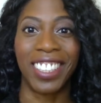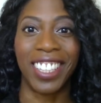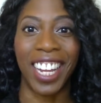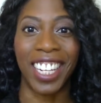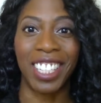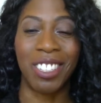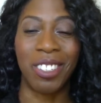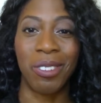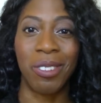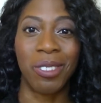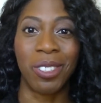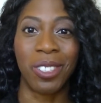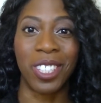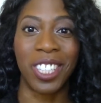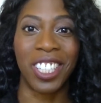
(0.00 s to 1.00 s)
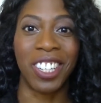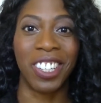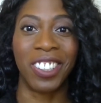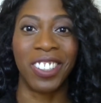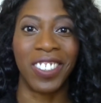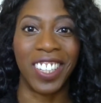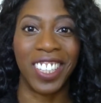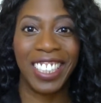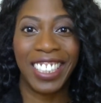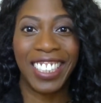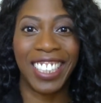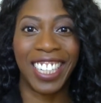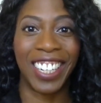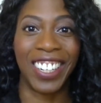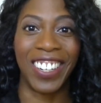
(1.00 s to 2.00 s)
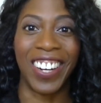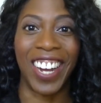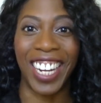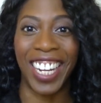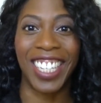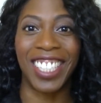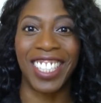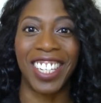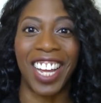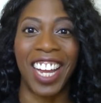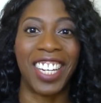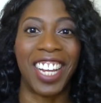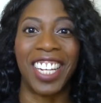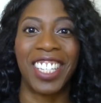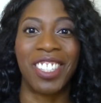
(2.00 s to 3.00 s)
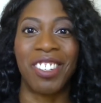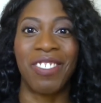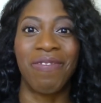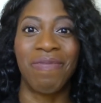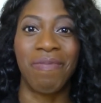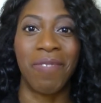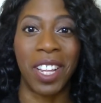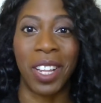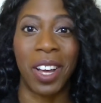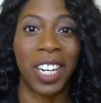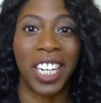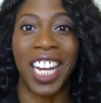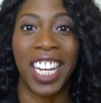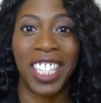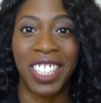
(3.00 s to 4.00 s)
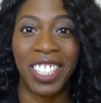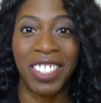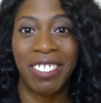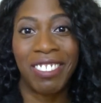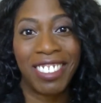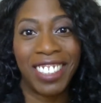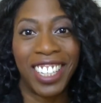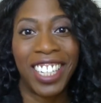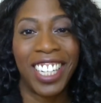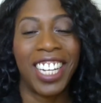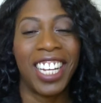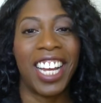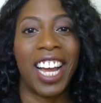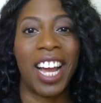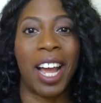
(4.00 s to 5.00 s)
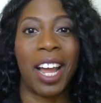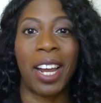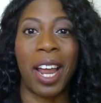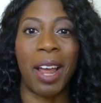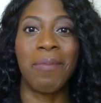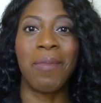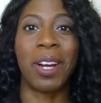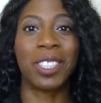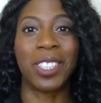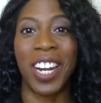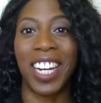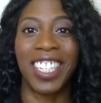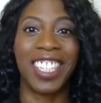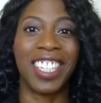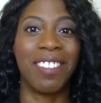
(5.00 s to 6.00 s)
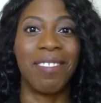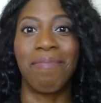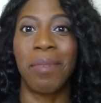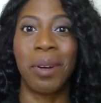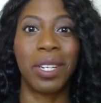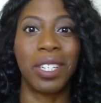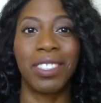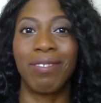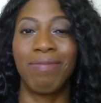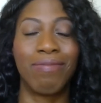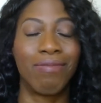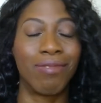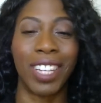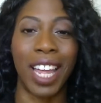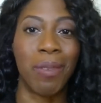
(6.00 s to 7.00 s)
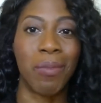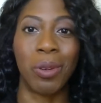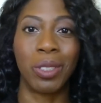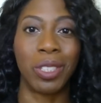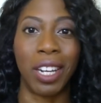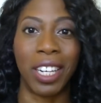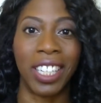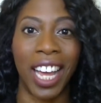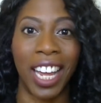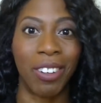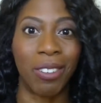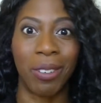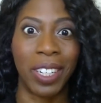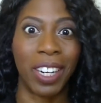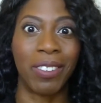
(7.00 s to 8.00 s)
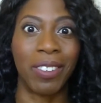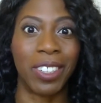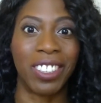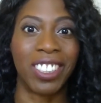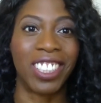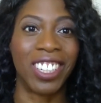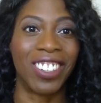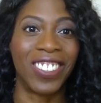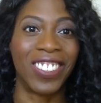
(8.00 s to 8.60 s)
likes tools, so I don't know. I guess I assume a lot of guys do. And I'm not trying to put labels on that or whatever, so,